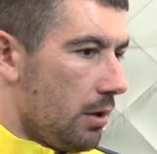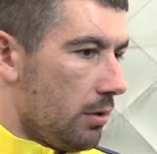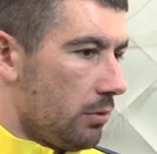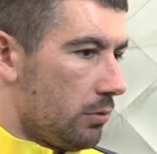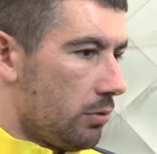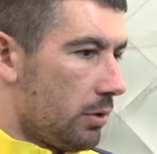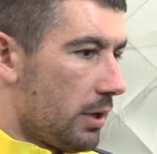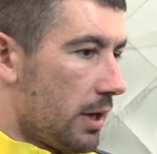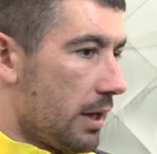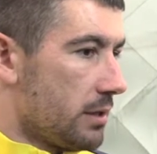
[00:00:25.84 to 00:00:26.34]

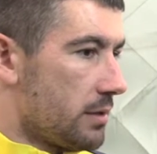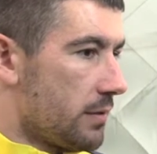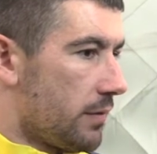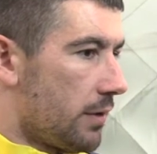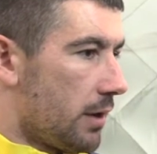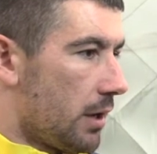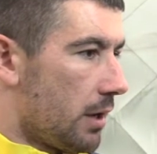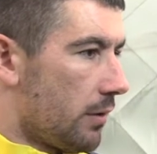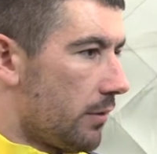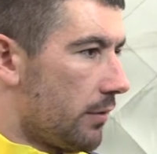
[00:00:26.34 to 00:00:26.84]
rise
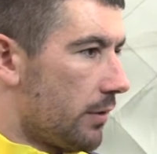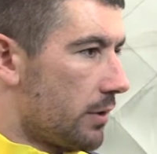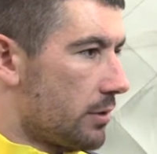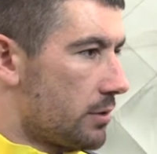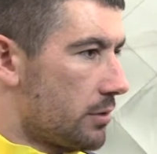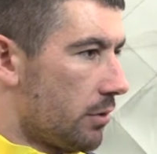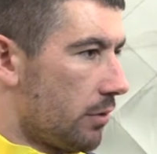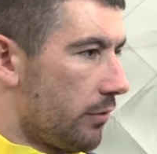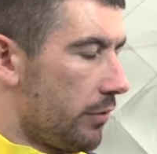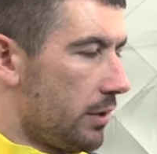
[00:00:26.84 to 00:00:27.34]
for our
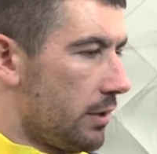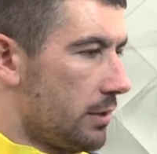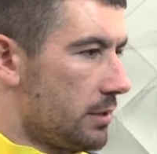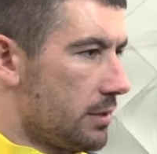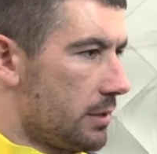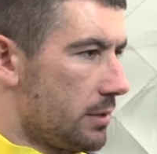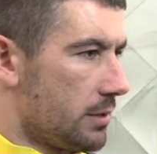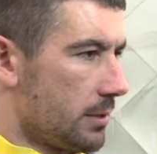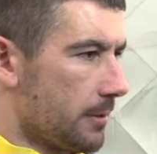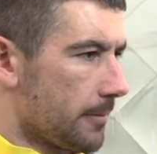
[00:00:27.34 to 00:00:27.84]
first trophy in this
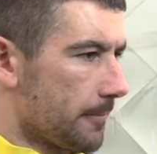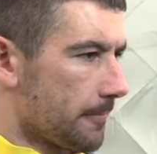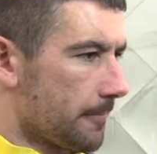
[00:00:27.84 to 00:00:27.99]
season.